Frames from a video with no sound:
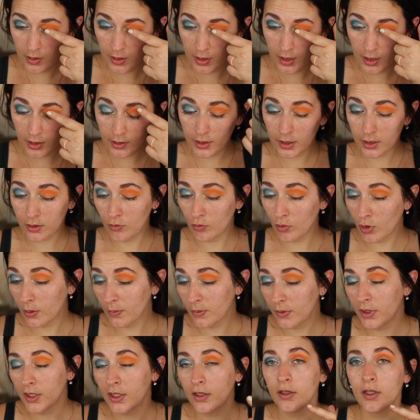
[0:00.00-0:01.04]
And like
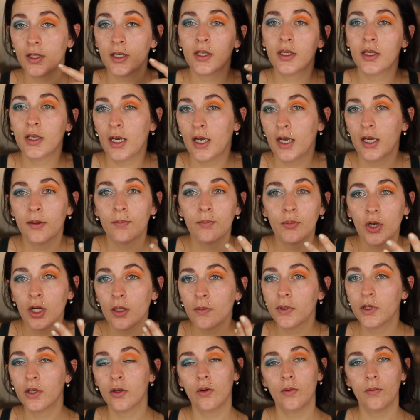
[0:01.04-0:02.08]
normally, like yeah, I'd
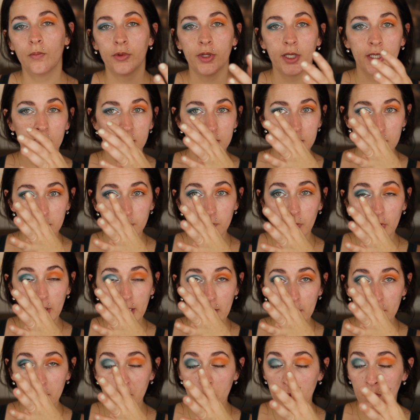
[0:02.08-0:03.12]
probably go in with like a deep
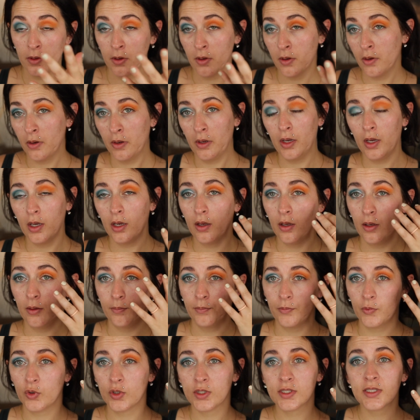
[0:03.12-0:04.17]
brown
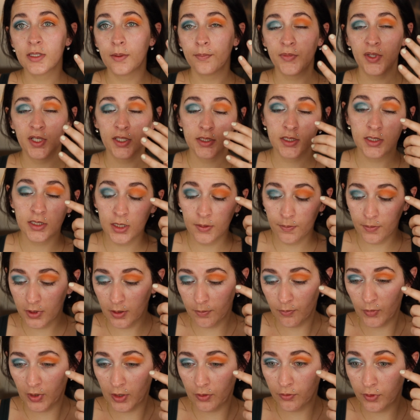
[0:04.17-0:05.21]
or something to deepen
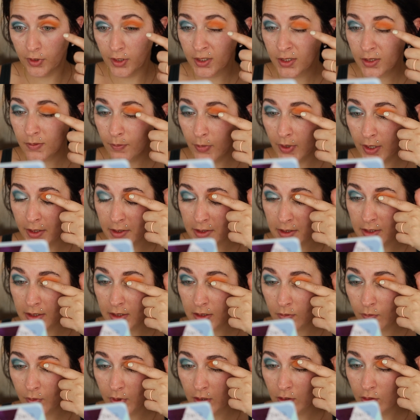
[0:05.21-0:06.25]
up my crease. But
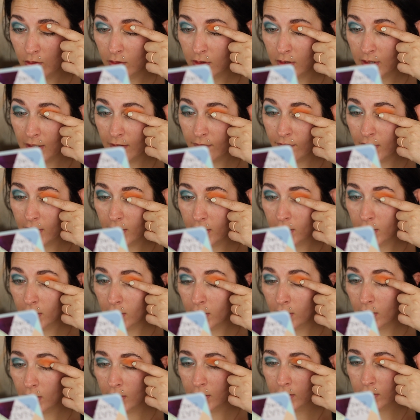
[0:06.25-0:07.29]
since we don't have that in
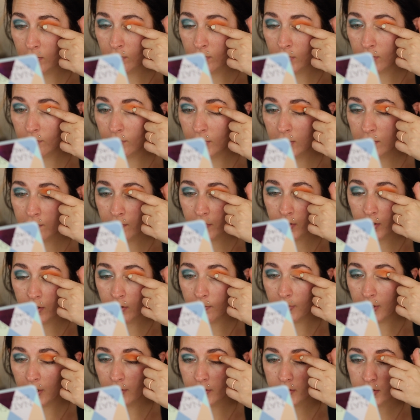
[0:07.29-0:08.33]
here, I don't want to reach for another
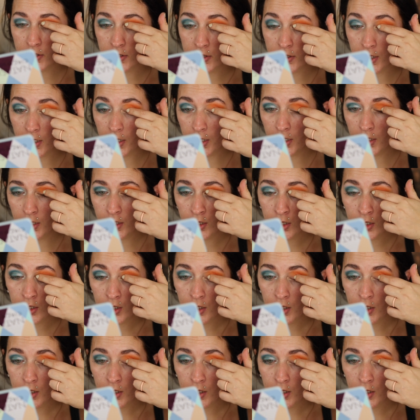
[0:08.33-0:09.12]
palette today.